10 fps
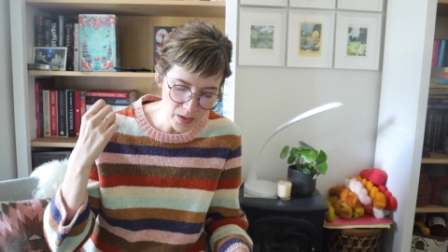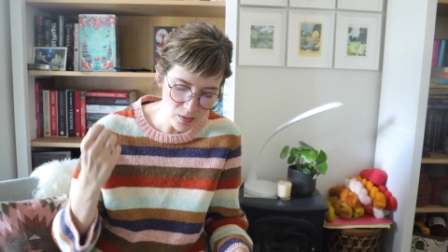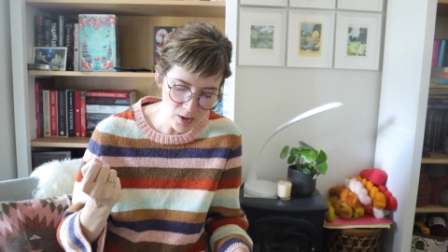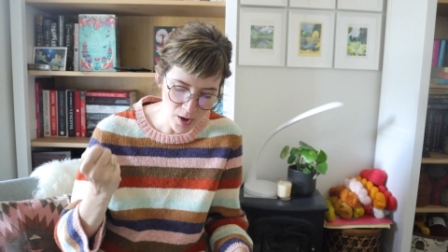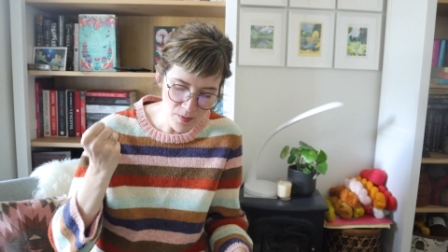
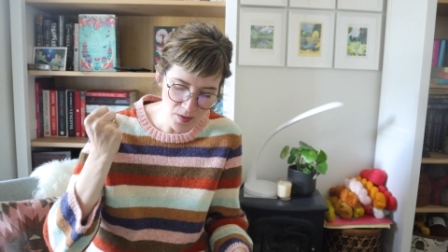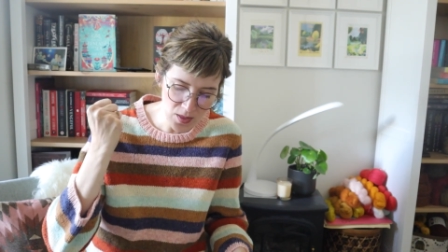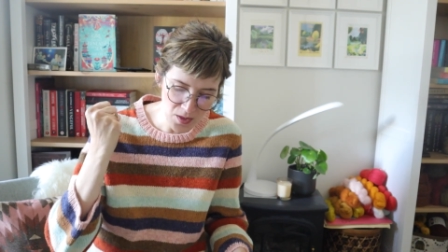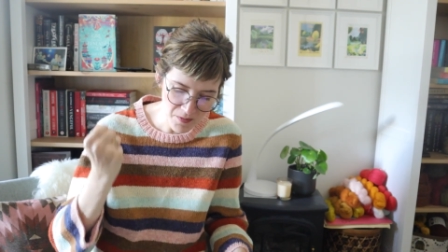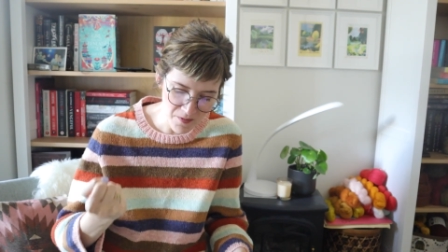but love
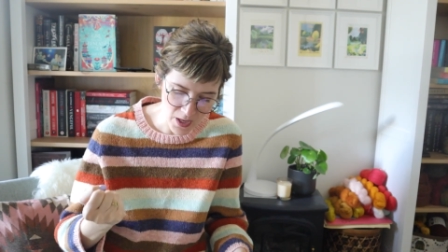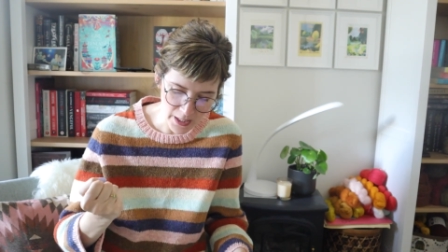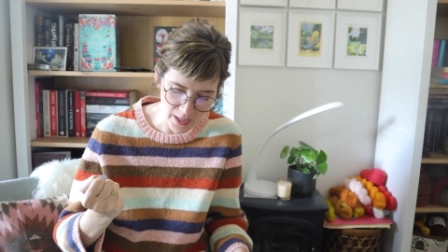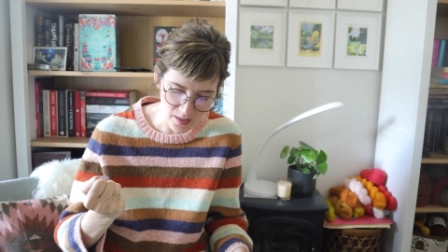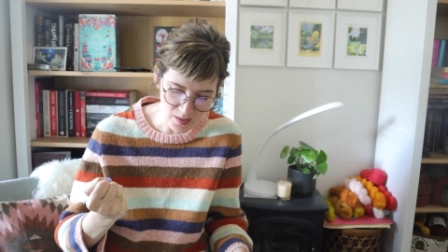the
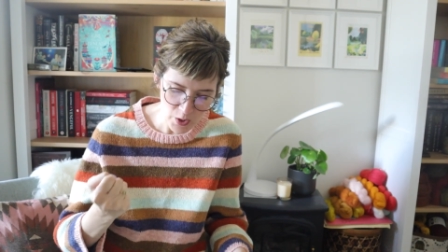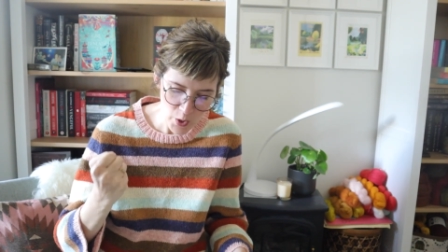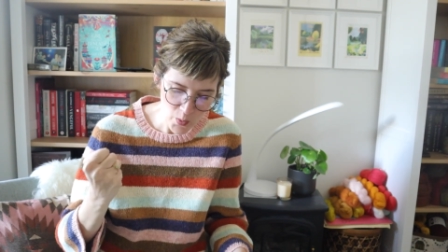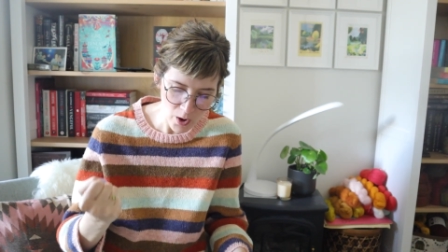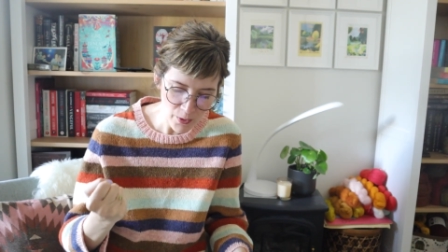villains
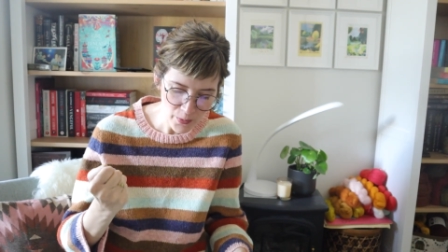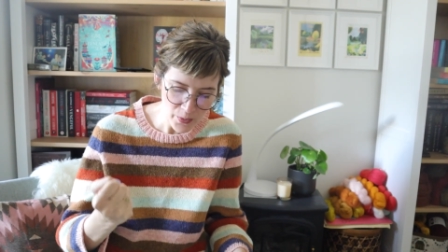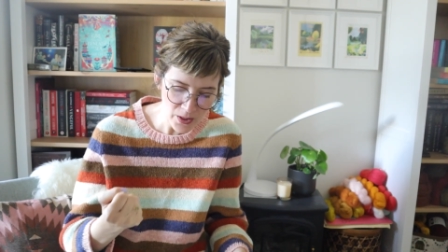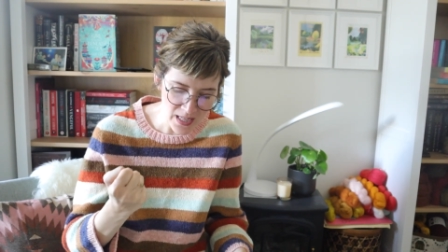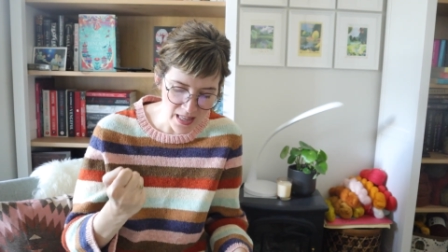who aren't
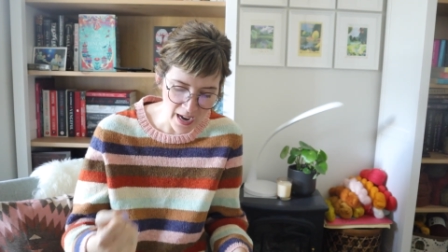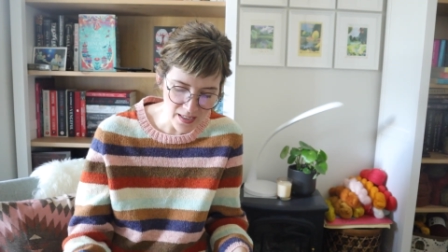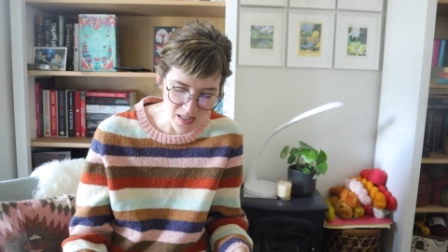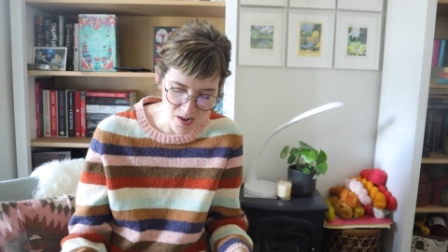really that